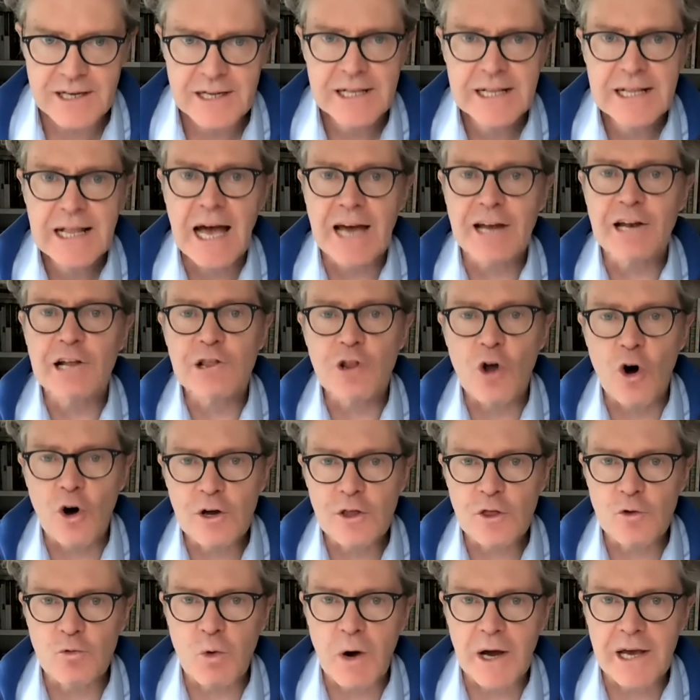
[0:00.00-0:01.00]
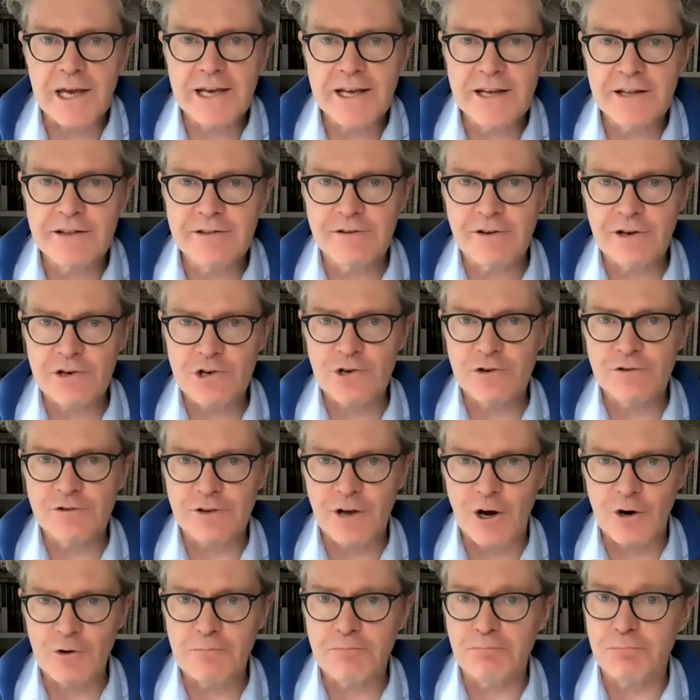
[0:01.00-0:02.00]
And along the way, he dishes
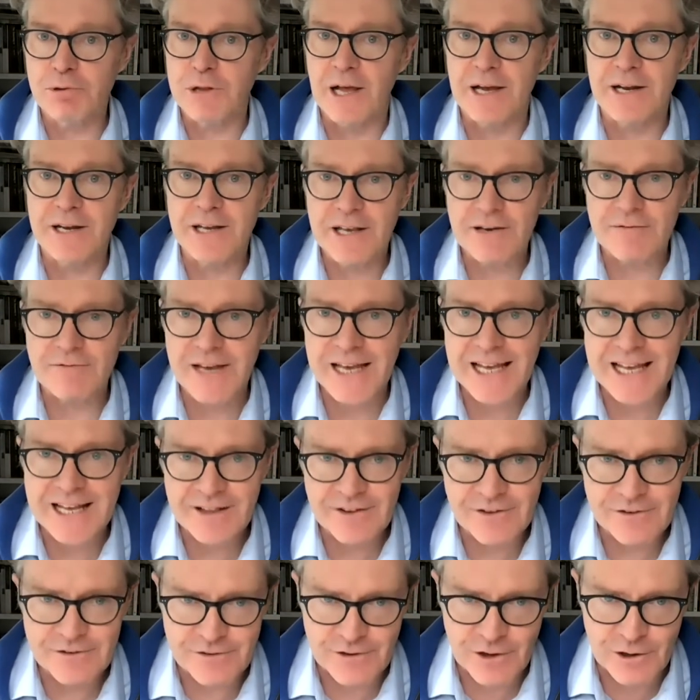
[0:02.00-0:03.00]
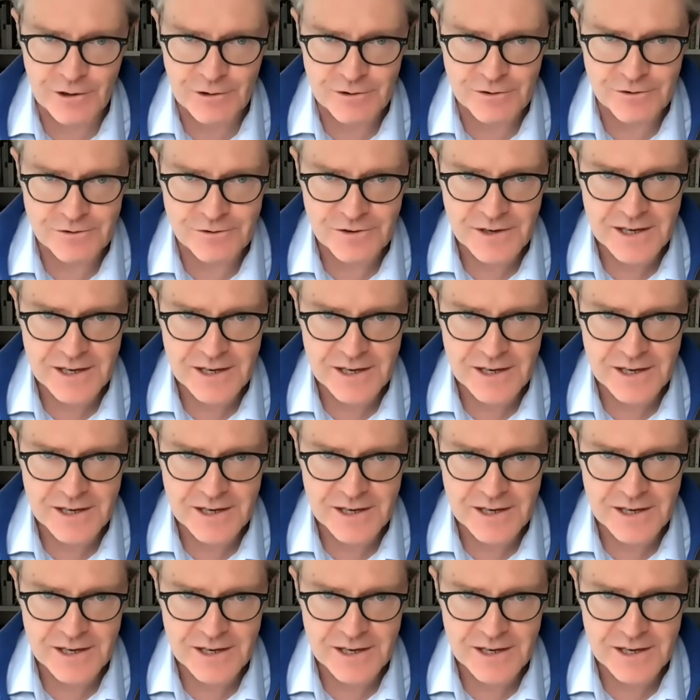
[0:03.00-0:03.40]
out plenty of insults.